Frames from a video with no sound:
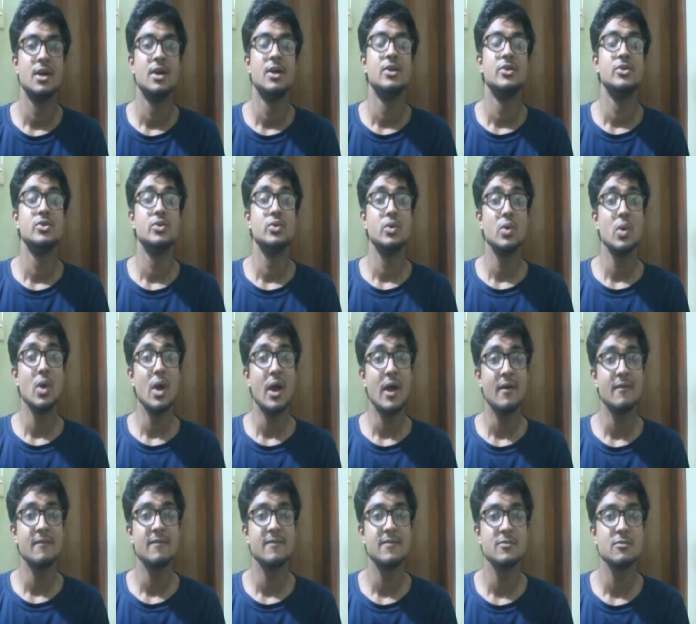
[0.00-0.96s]
So you
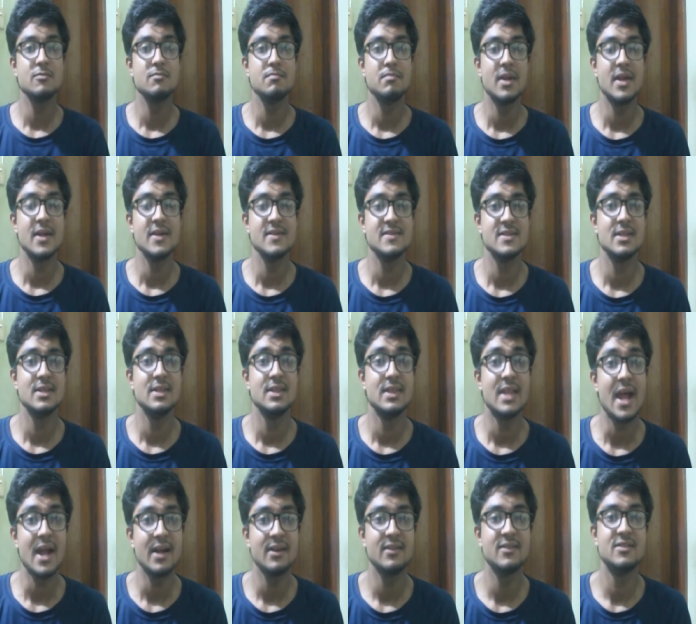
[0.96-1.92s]
have to place in
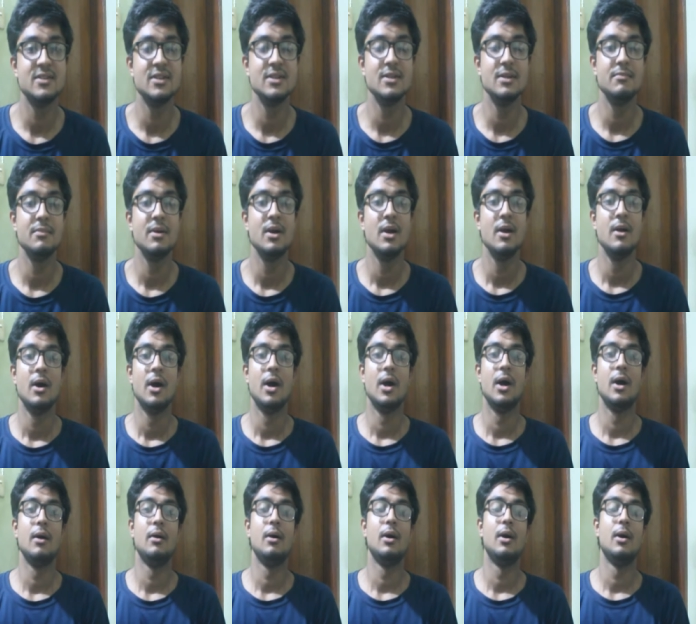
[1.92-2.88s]
that three
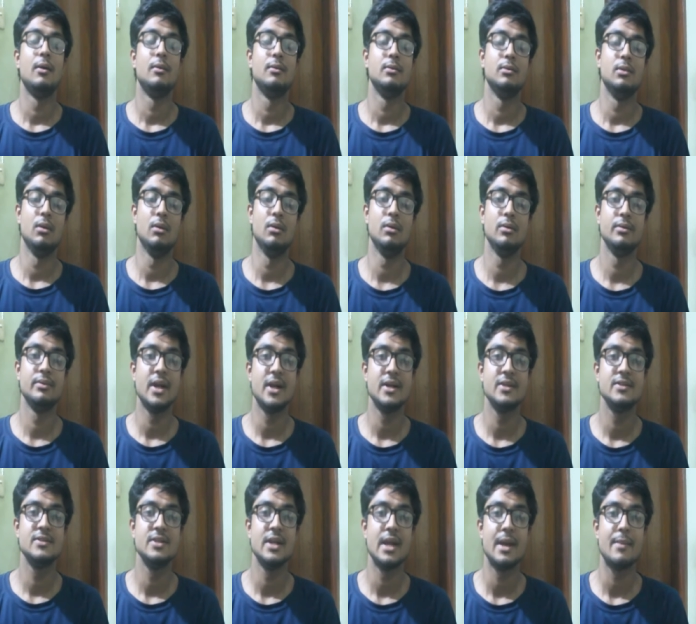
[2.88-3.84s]

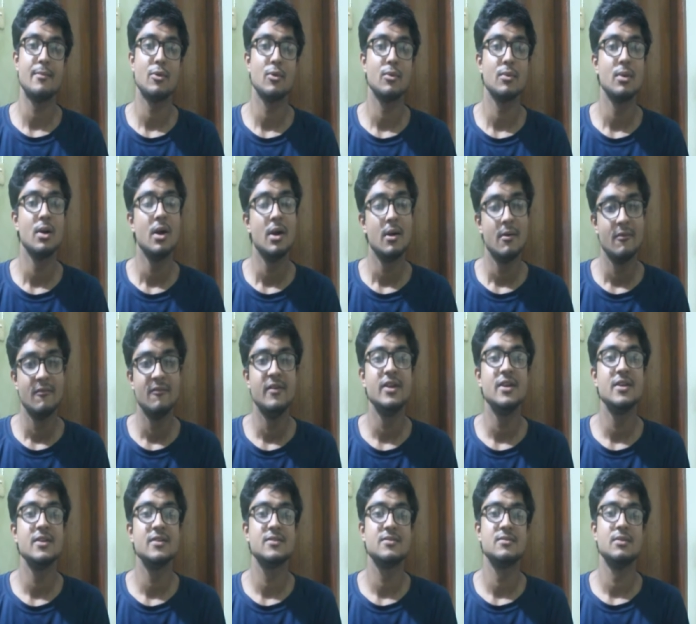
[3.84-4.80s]
among
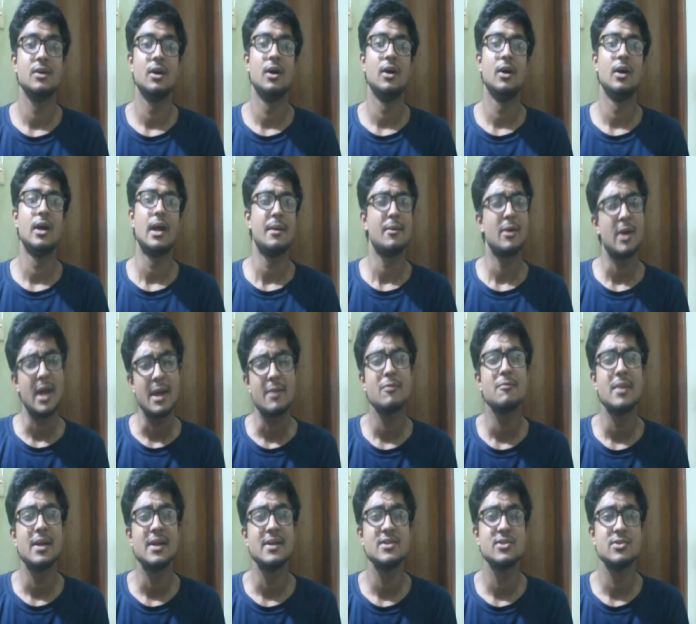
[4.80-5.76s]
various among
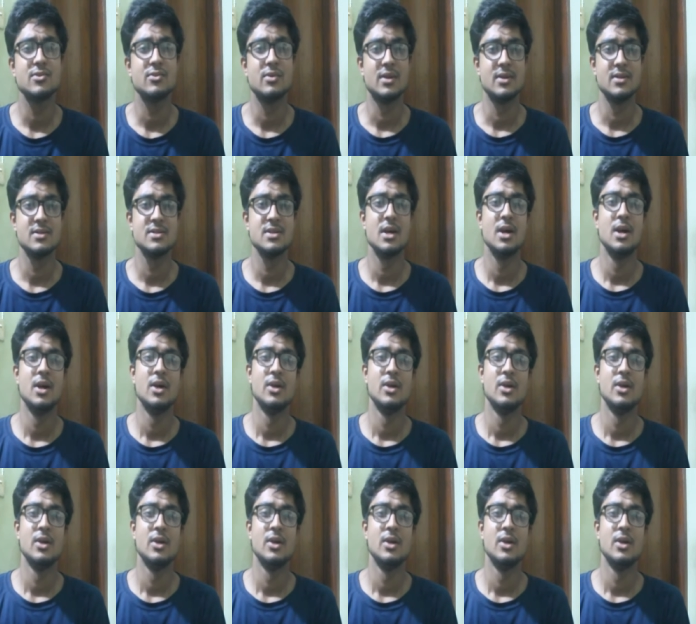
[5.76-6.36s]
many students.